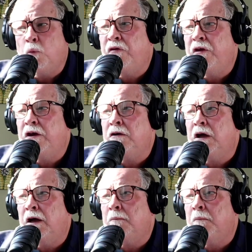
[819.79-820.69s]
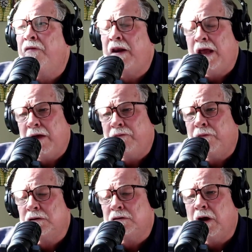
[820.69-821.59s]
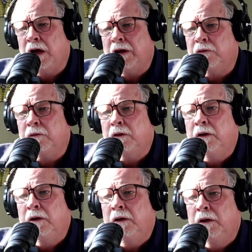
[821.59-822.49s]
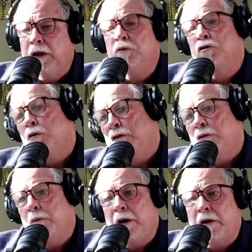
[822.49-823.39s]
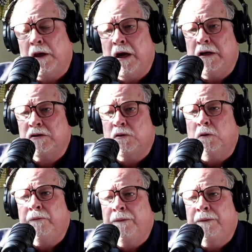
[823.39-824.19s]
within a month and a half of his arrival, he was going to an American high school.